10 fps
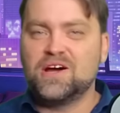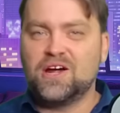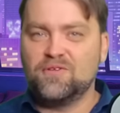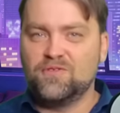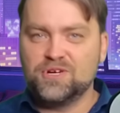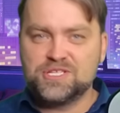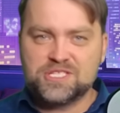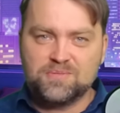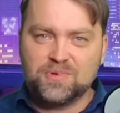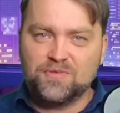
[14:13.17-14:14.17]
are very
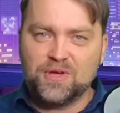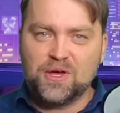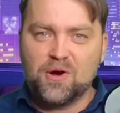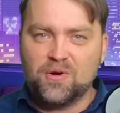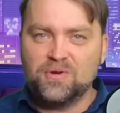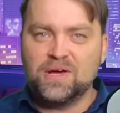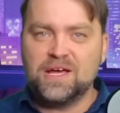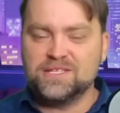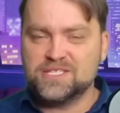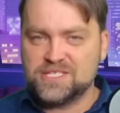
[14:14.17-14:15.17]
simple. We all
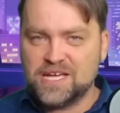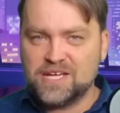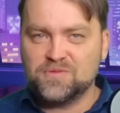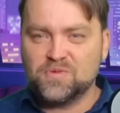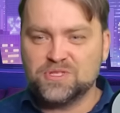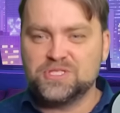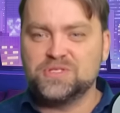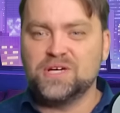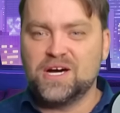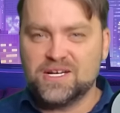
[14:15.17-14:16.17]
understand what
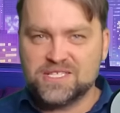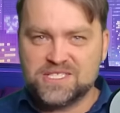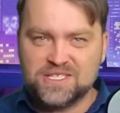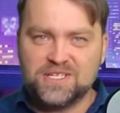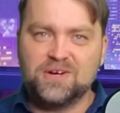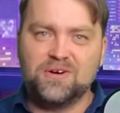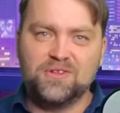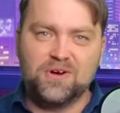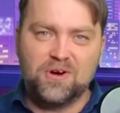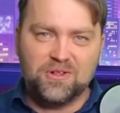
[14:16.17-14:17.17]
to answer
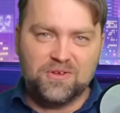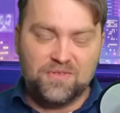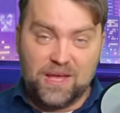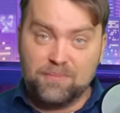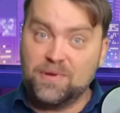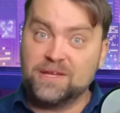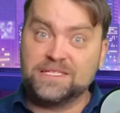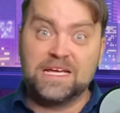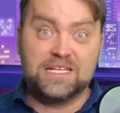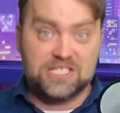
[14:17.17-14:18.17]
on all of them,
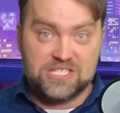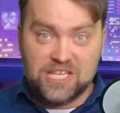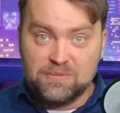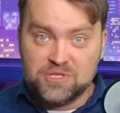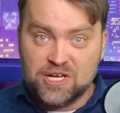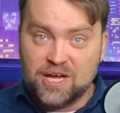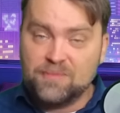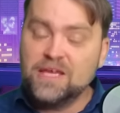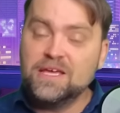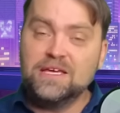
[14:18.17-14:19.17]
but at the same
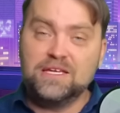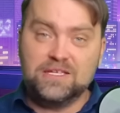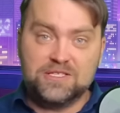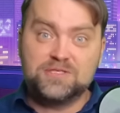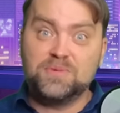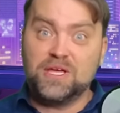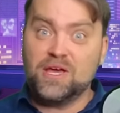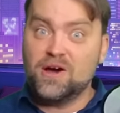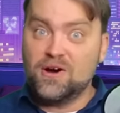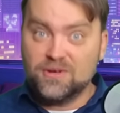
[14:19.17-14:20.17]
time, you need to be
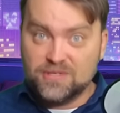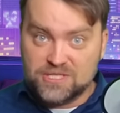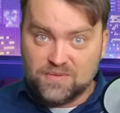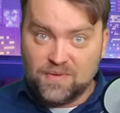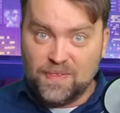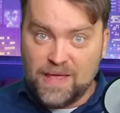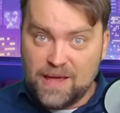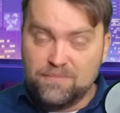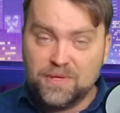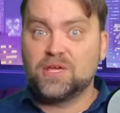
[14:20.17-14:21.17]
honest with
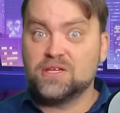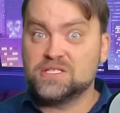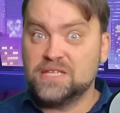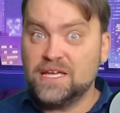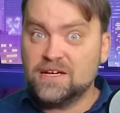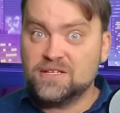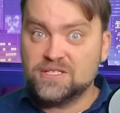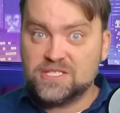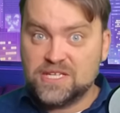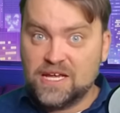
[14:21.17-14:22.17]
them because they
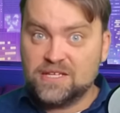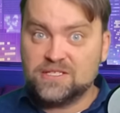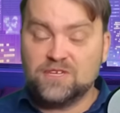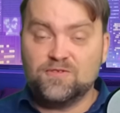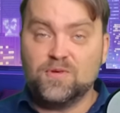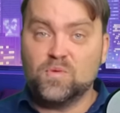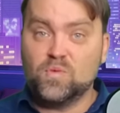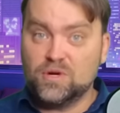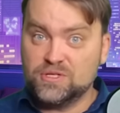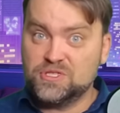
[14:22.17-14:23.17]
understand if you
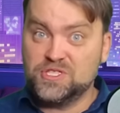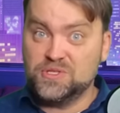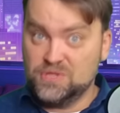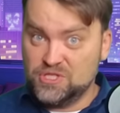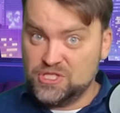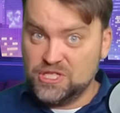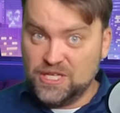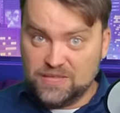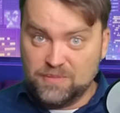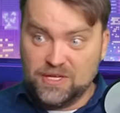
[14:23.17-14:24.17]
want to
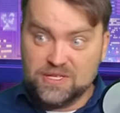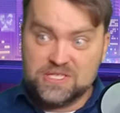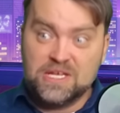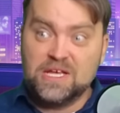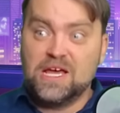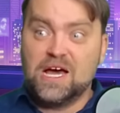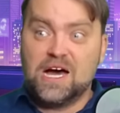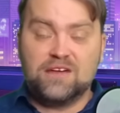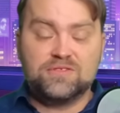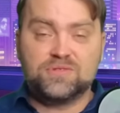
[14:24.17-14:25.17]
cheat. Because
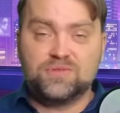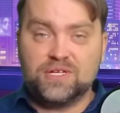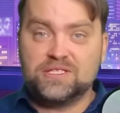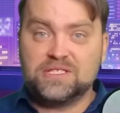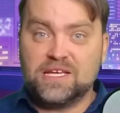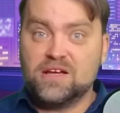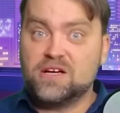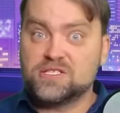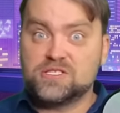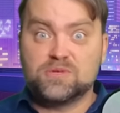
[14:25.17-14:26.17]
after it, they
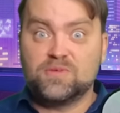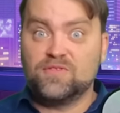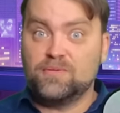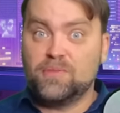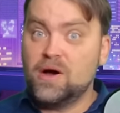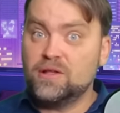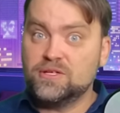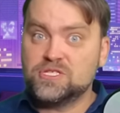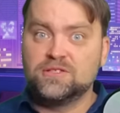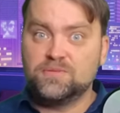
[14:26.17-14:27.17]
asked some of the
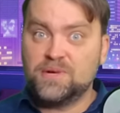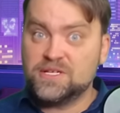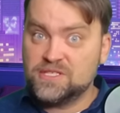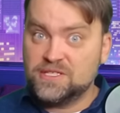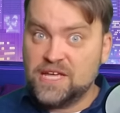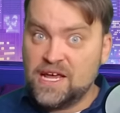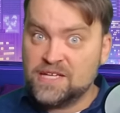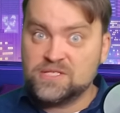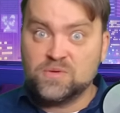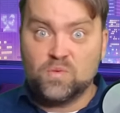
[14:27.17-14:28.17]
pilots to pass the
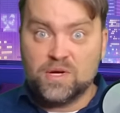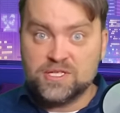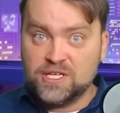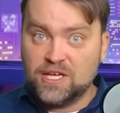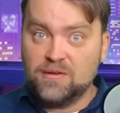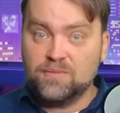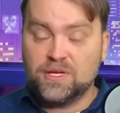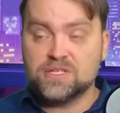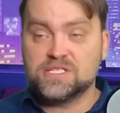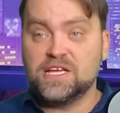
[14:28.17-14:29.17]
test once again
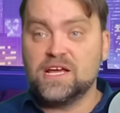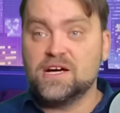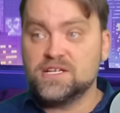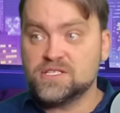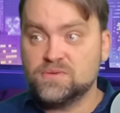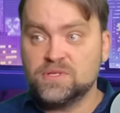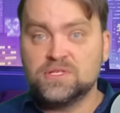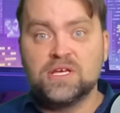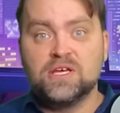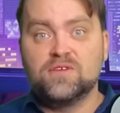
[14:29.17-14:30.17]
because they
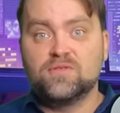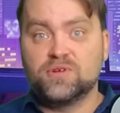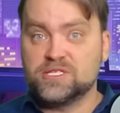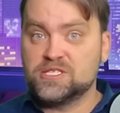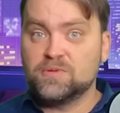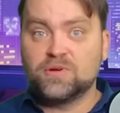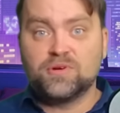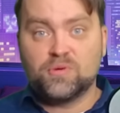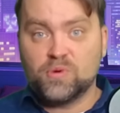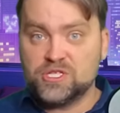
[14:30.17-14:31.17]
answered for the
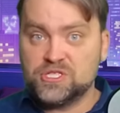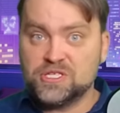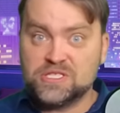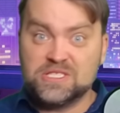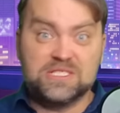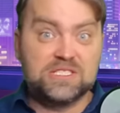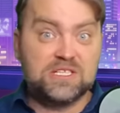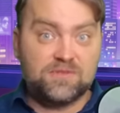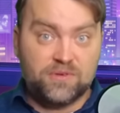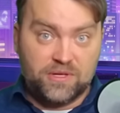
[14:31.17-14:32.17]
similar questions
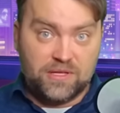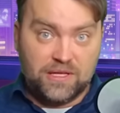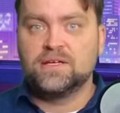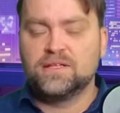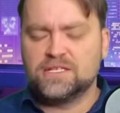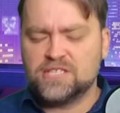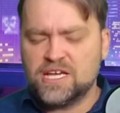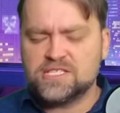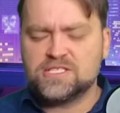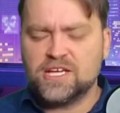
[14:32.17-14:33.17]
differently. The
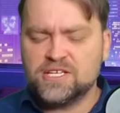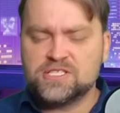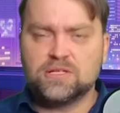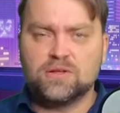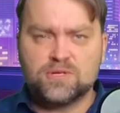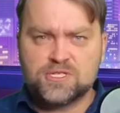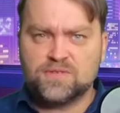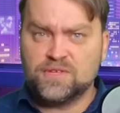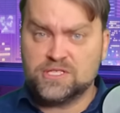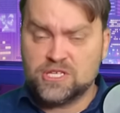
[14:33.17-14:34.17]
test takes lots
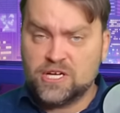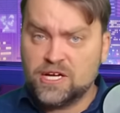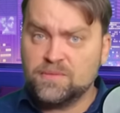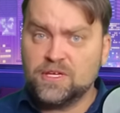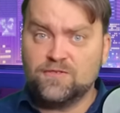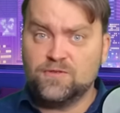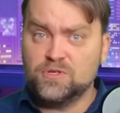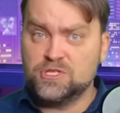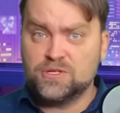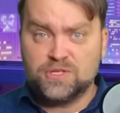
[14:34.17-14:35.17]
of the time. If you
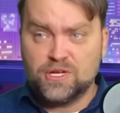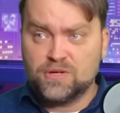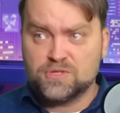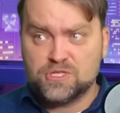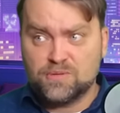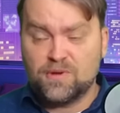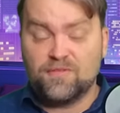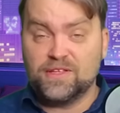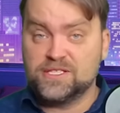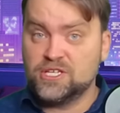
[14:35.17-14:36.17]
don't know some
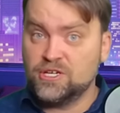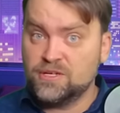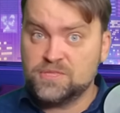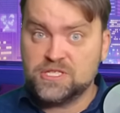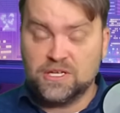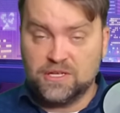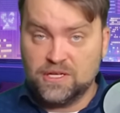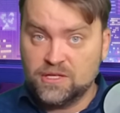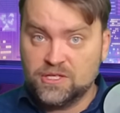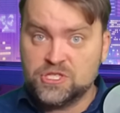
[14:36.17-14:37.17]
of the terms in
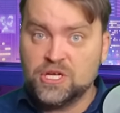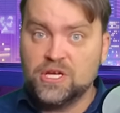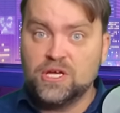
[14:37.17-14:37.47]
English,